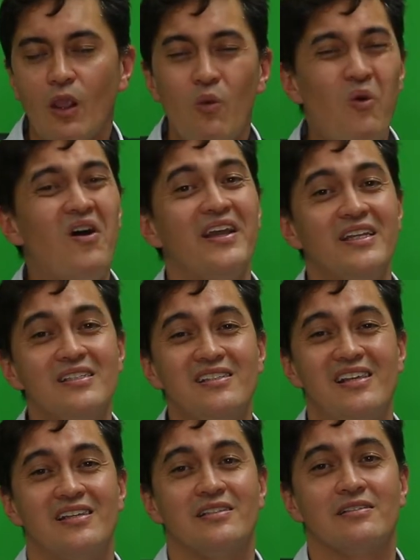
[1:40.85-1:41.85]
Why is
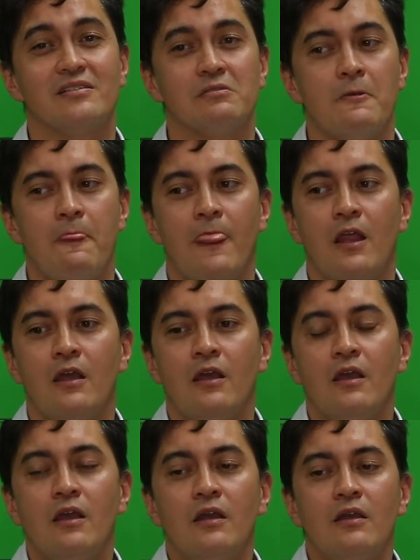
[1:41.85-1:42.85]
this?
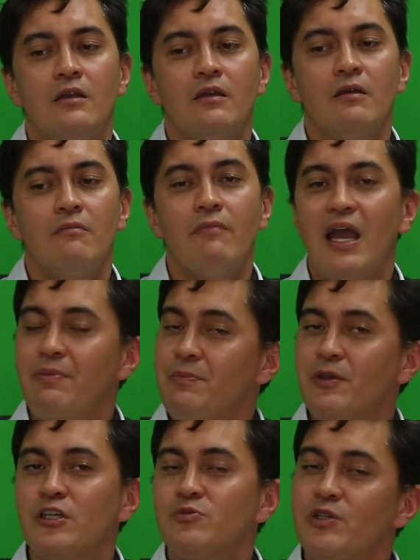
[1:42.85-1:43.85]
Maybe
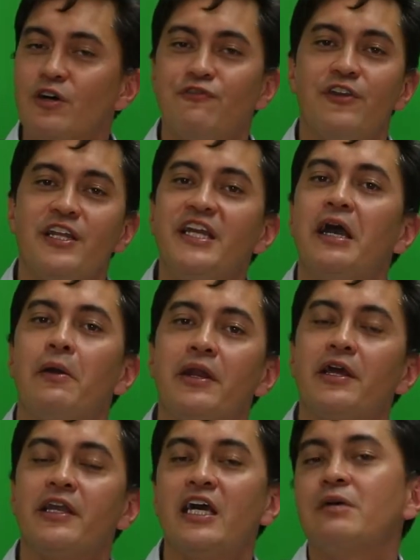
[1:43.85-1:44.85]
because we're not feeding our
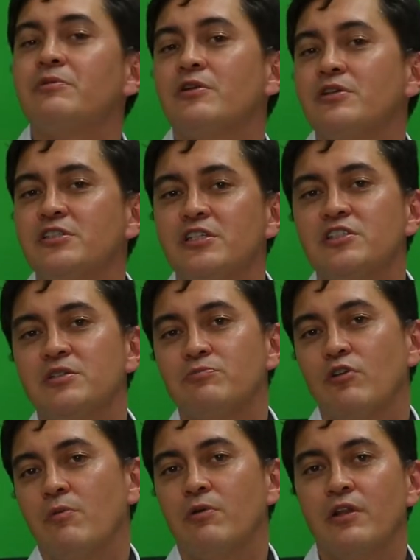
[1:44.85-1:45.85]
endocannabinoid system
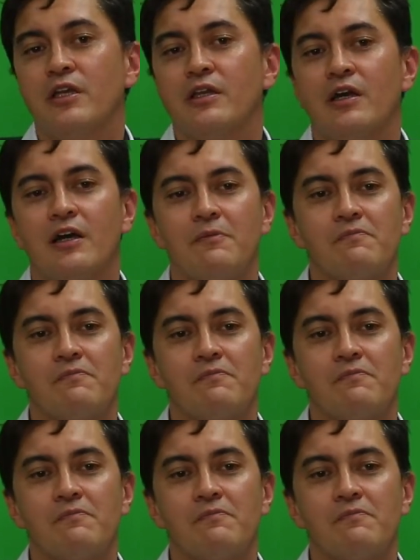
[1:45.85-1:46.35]
properly.